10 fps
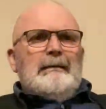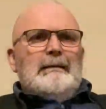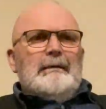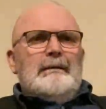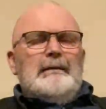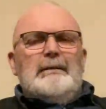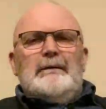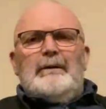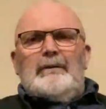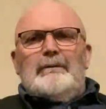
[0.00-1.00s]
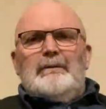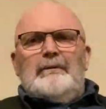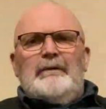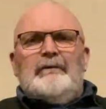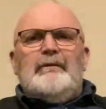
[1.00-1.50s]

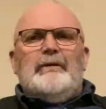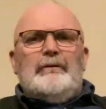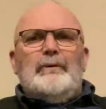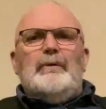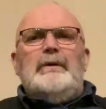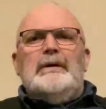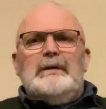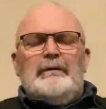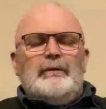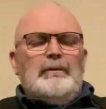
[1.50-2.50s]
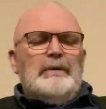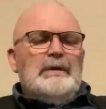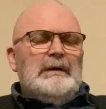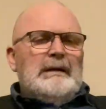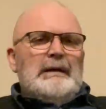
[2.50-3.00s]
if he says it's good, it's good.
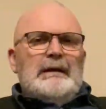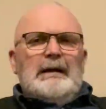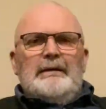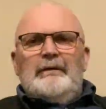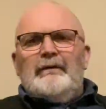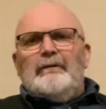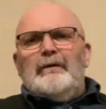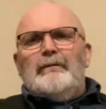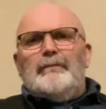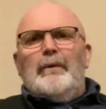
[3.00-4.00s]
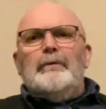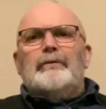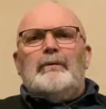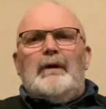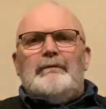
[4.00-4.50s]
And this is this
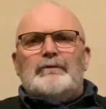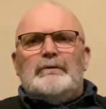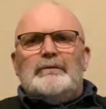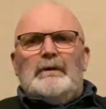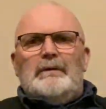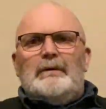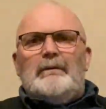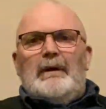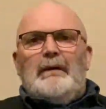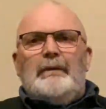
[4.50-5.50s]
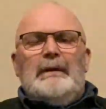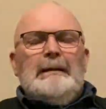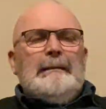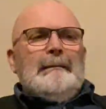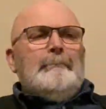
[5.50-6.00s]
Rosecraft crowd.
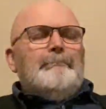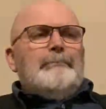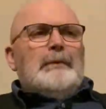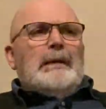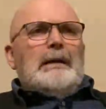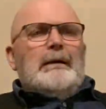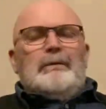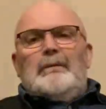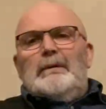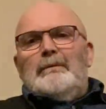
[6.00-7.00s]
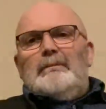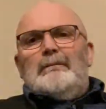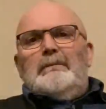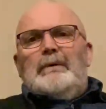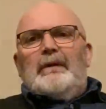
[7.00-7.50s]
And I thought, well,
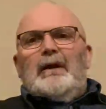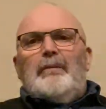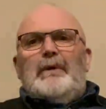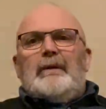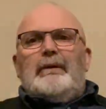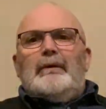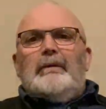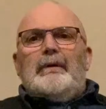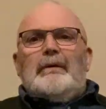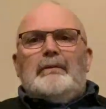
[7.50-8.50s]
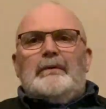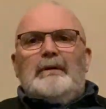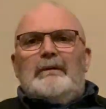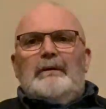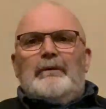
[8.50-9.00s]
what are they about? I don't know.
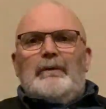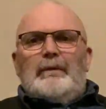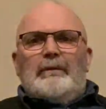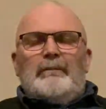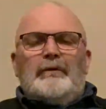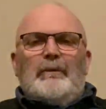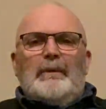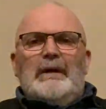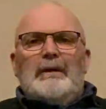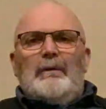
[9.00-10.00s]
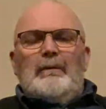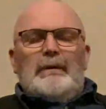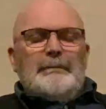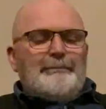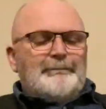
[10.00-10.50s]
Never heard of them. So I went and had a look.